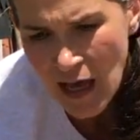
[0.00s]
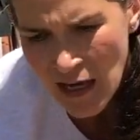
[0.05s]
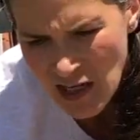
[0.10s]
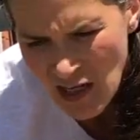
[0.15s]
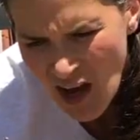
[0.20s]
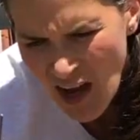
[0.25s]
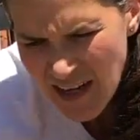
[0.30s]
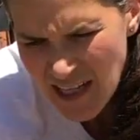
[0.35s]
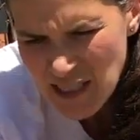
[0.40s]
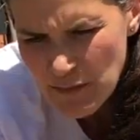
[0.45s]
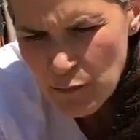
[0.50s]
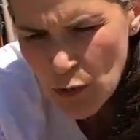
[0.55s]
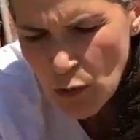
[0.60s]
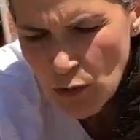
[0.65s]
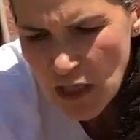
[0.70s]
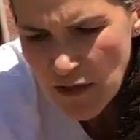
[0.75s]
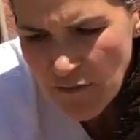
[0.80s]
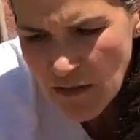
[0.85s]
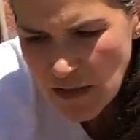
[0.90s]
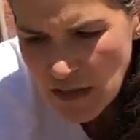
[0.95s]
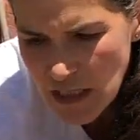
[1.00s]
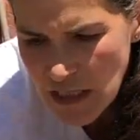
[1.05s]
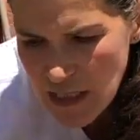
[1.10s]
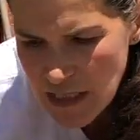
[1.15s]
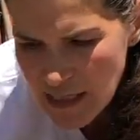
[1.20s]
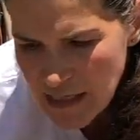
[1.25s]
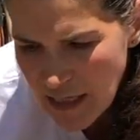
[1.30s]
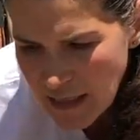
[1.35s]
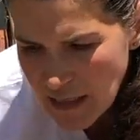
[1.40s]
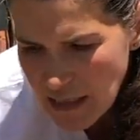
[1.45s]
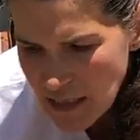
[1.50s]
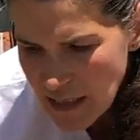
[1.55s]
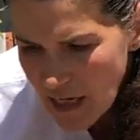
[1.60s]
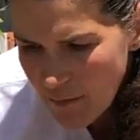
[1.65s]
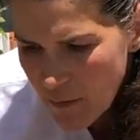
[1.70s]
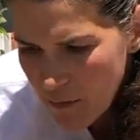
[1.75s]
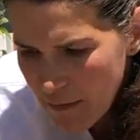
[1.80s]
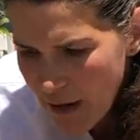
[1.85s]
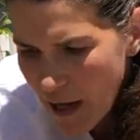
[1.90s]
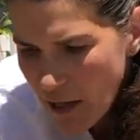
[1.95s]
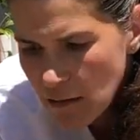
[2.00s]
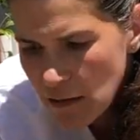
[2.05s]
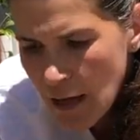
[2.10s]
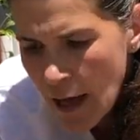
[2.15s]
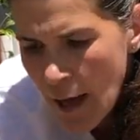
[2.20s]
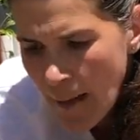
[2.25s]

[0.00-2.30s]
Not as prolifically the second time around,